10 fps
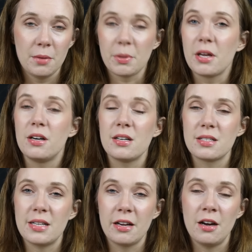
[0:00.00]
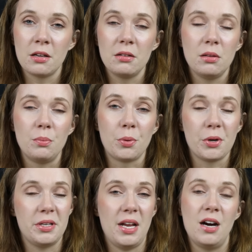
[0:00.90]
because I got a little
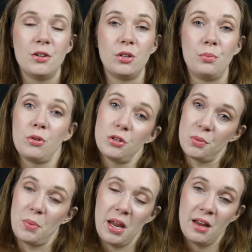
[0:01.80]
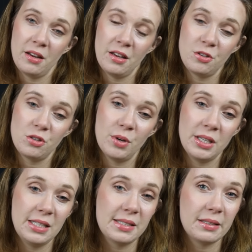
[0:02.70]
burnt out on project panning in
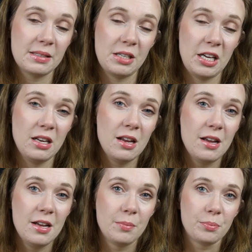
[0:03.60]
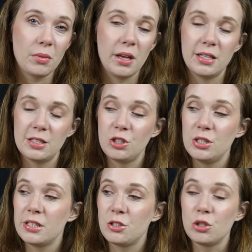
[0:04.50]
2016 and she
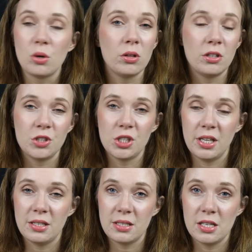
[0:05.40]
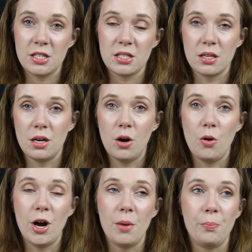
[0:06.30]
said she totally understands it so
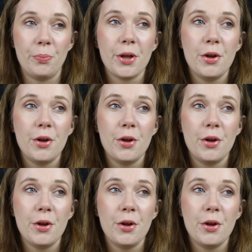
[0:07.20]
um,